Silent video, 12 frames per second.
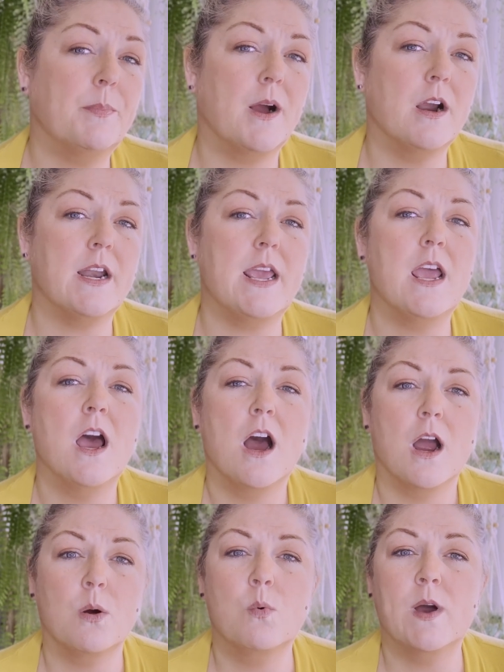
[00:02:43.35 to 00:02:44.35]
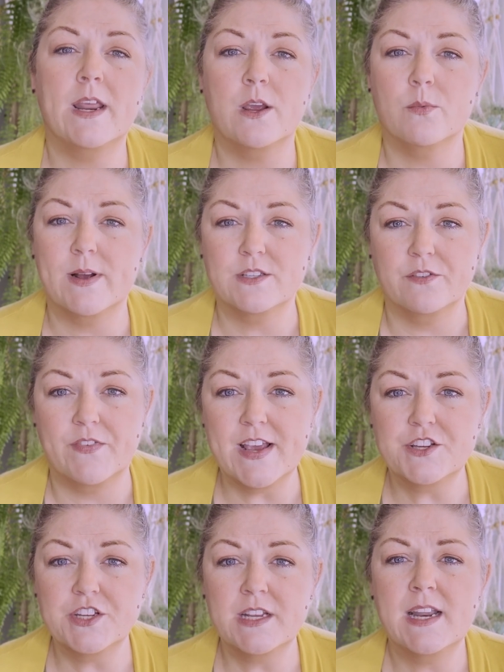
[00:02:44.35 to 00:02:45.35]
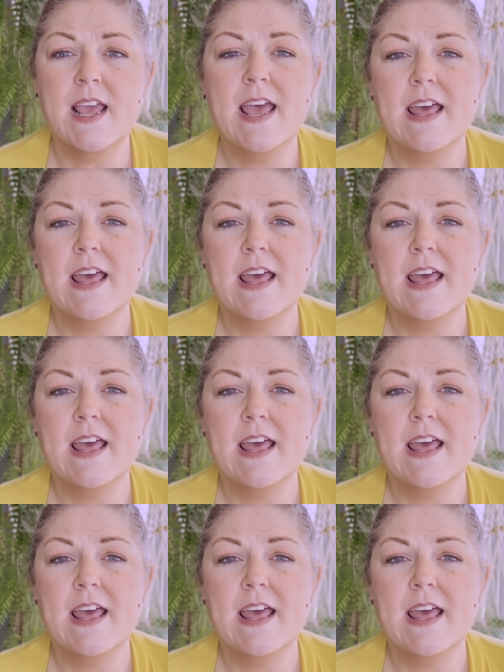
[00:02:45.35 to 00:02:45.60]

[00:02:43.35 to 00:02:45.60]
party are wanting a reservation,